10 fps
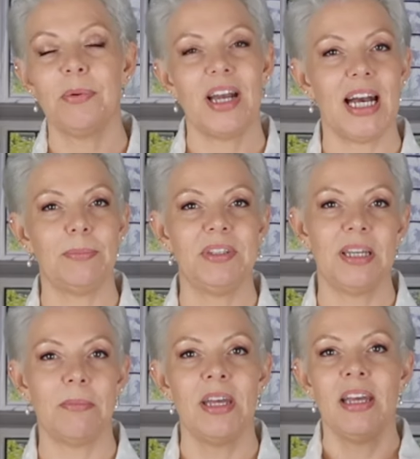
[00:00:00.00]
perhaps
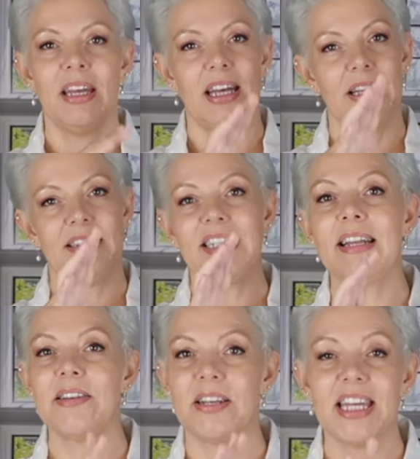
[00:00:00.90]
some
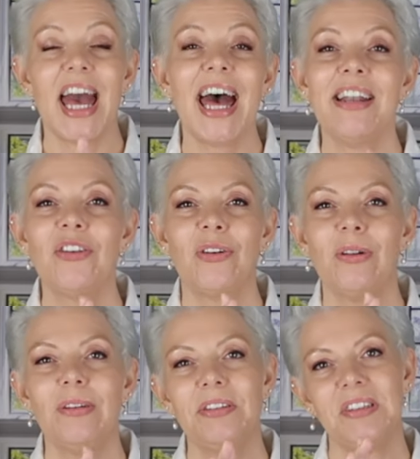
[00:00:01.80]
scented
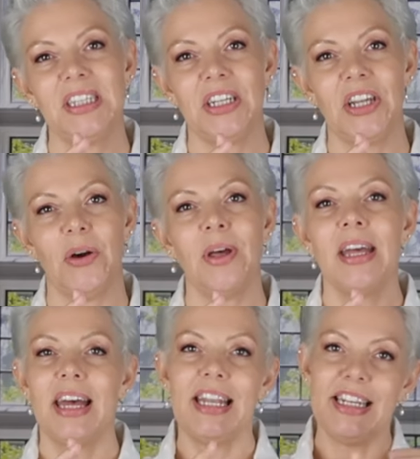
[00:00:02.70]
candles, you know,
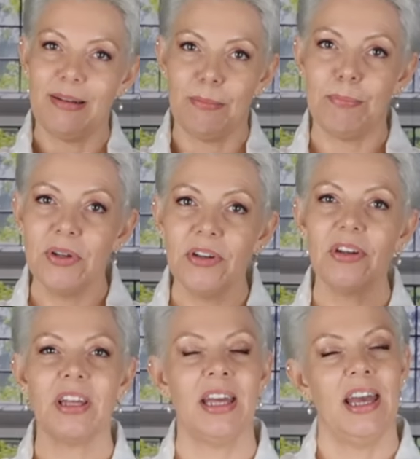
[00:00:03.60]
a little
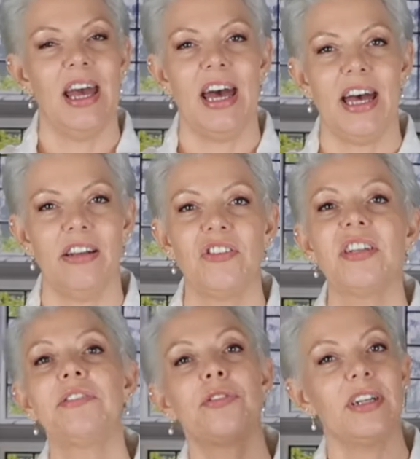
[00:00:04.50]
book
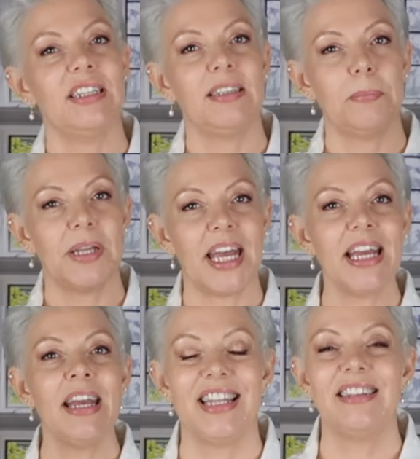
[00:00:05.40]
just for
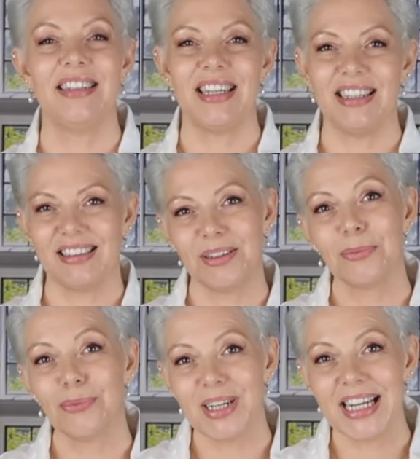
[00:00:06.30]
display, this is
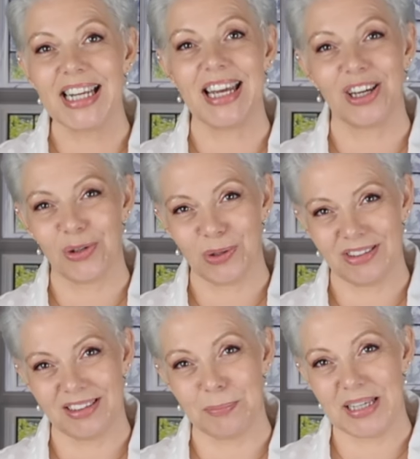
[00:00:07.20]
really a
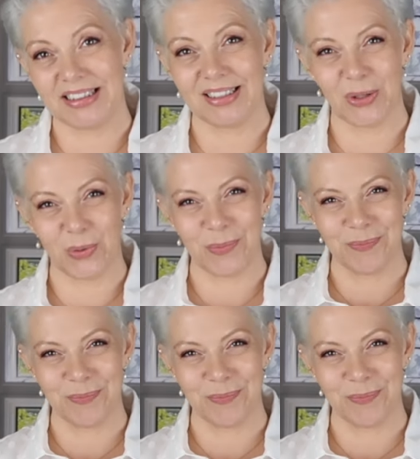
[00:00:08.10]
gorgeous piece too.